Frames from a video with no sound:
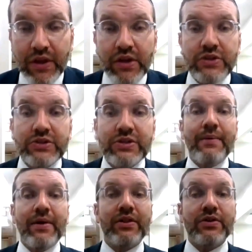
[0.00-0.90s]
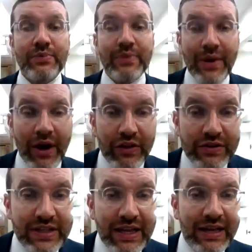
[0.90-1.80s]
So that we
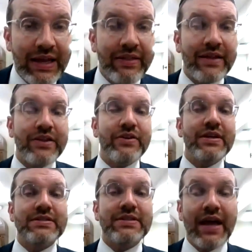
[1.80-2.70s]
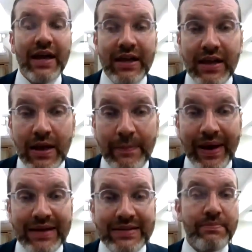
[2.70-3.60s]
understand now that there is a
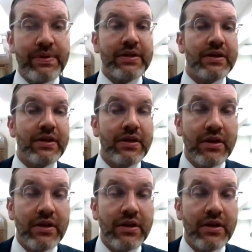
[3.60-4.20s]
possibility